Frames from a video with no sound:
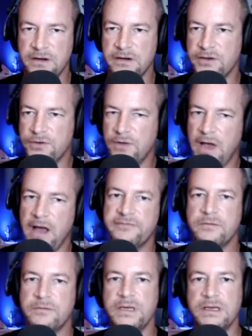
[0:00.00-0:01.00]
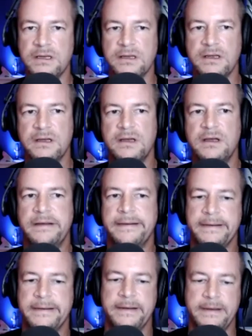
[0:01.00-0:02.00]
you have to be,
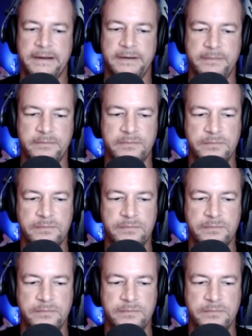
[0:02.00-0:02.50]
um,